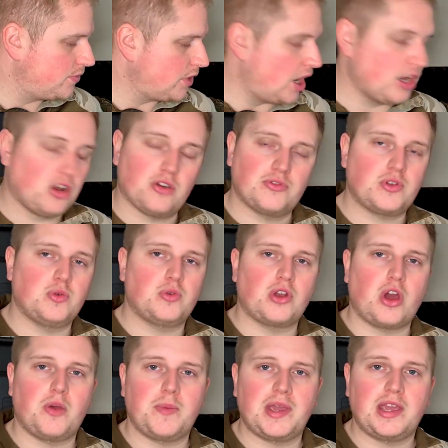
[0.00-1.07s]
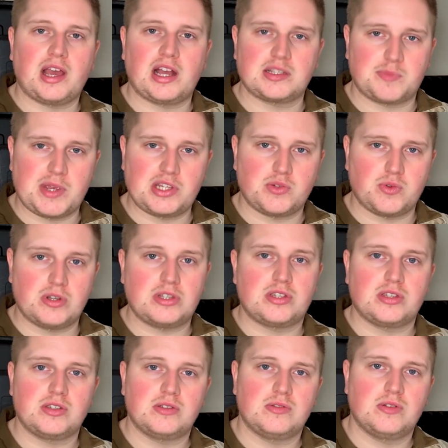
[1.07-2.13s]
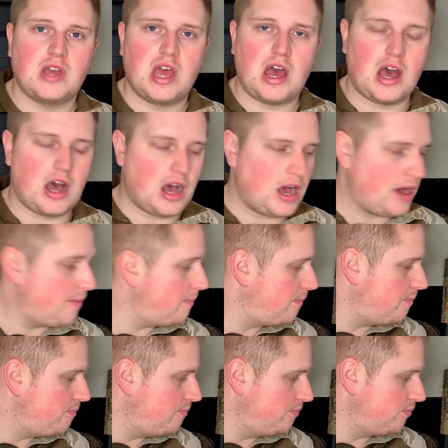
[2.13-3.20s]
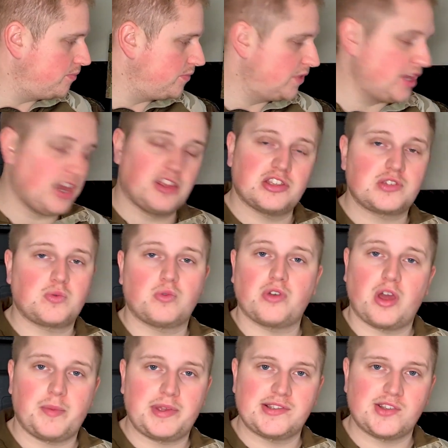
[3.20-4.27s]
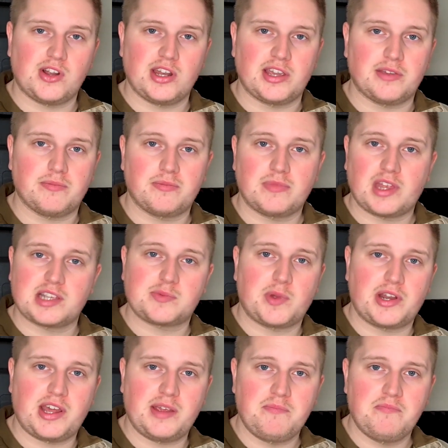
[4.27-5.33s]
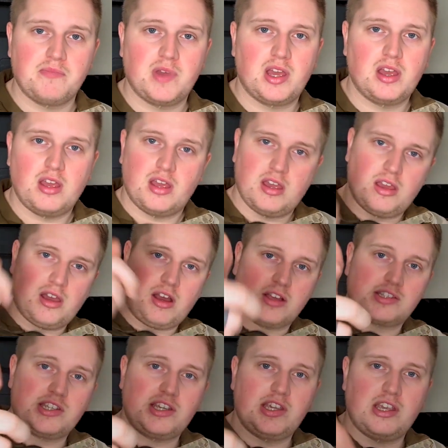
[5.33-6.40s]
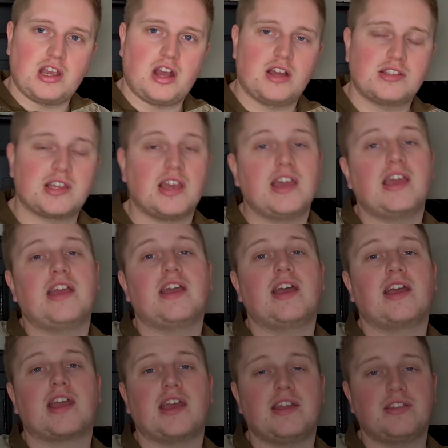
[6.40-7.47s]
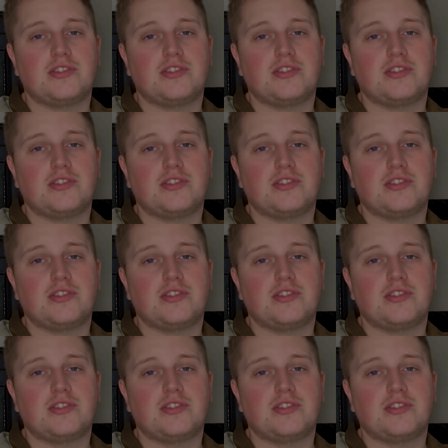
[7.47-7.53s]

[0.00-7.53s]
lot of you will know me as Major Woods. The others will know me as Ollie. That's my name. I'll see you guys here again